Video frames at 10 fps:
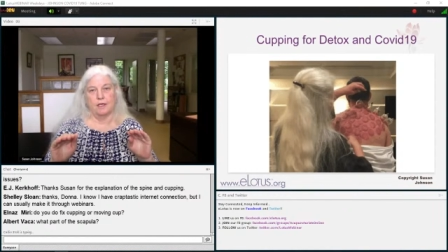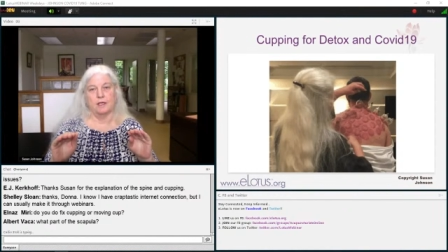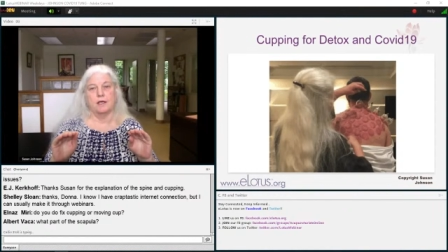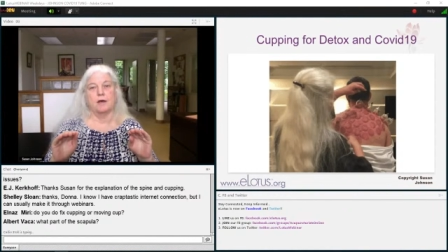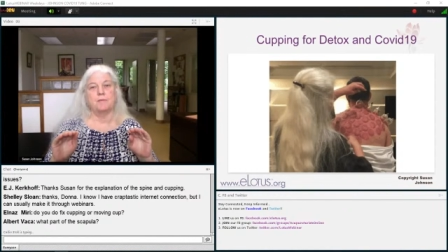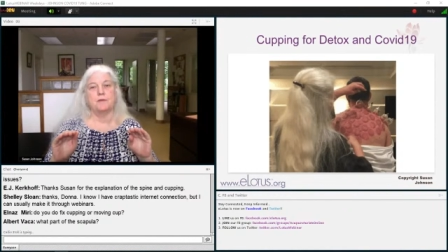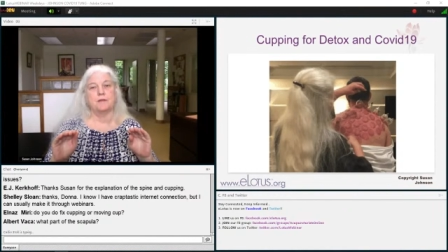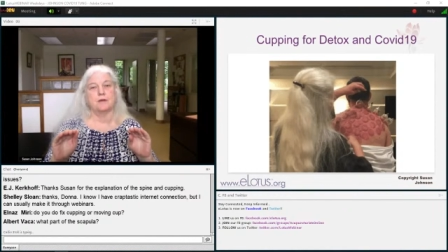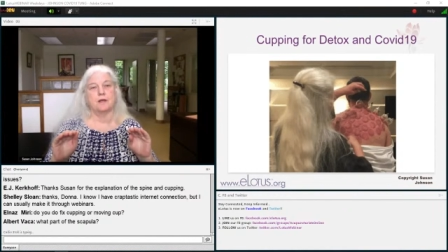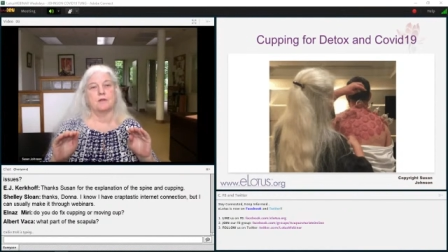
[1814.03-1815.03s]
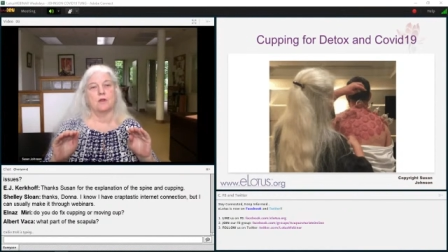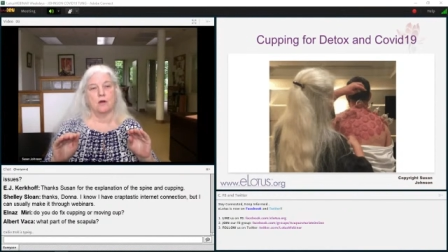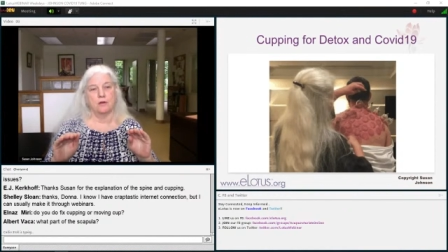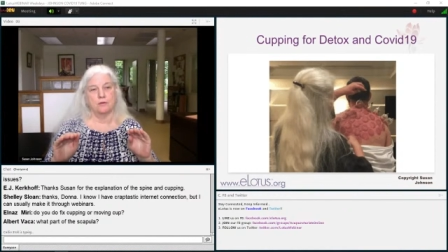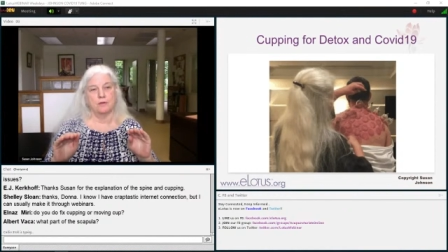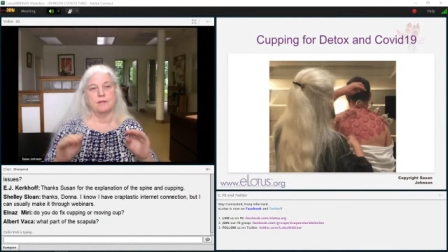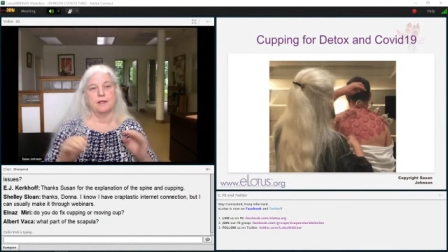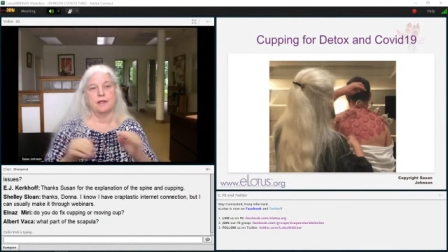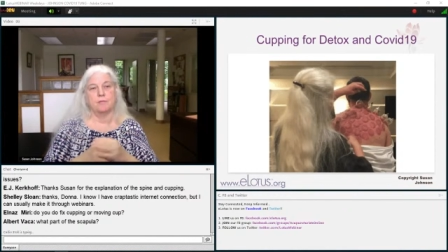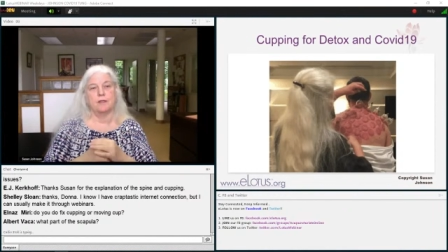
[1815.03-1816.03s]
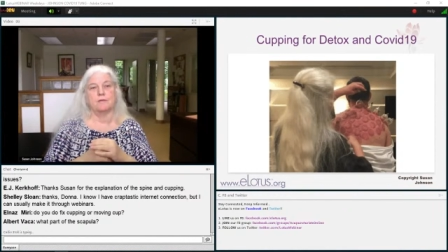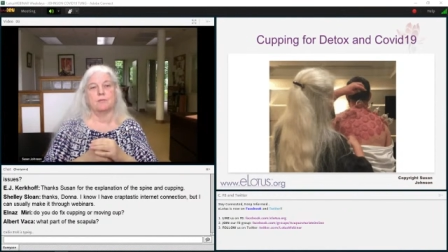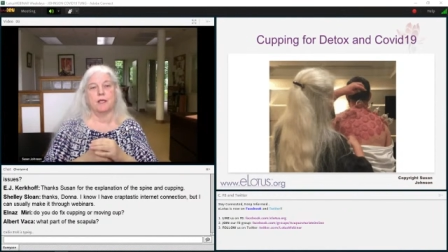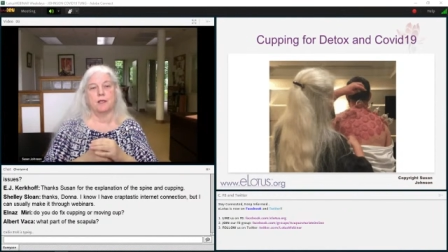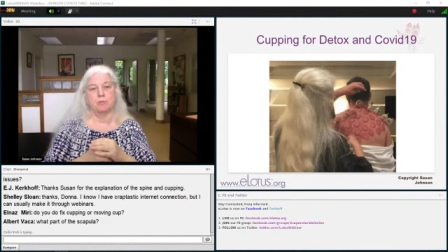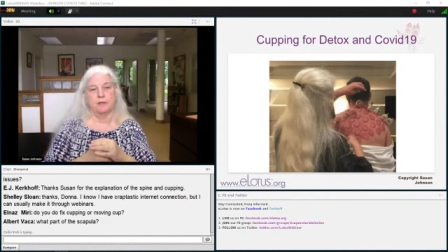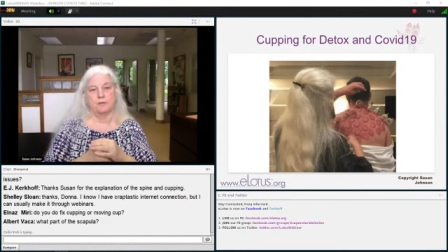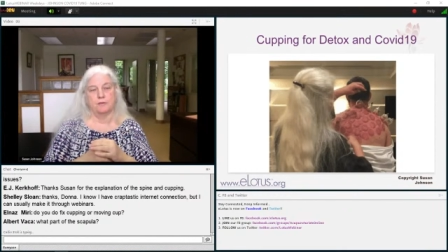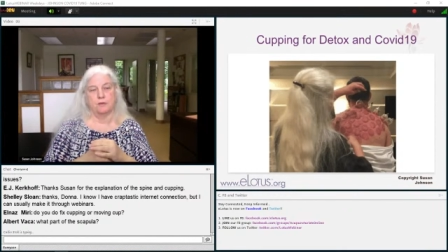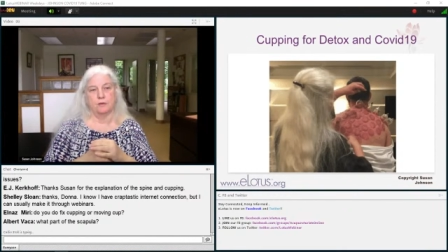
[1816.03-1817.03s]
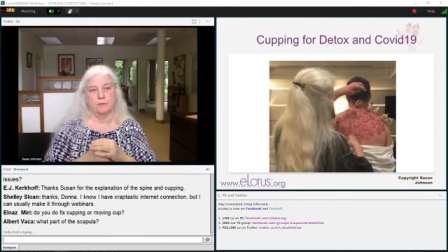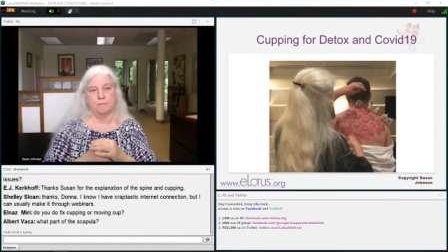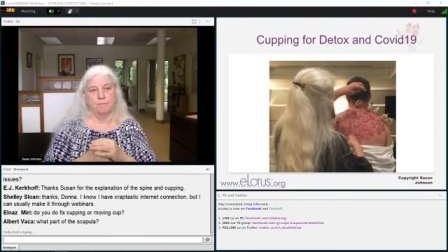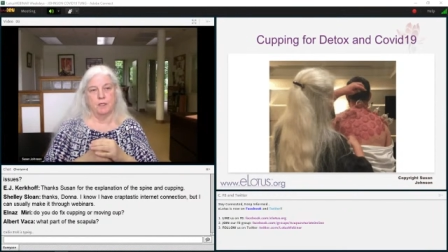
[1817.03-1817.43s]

A cup that's on longer than 10 minutes may blister.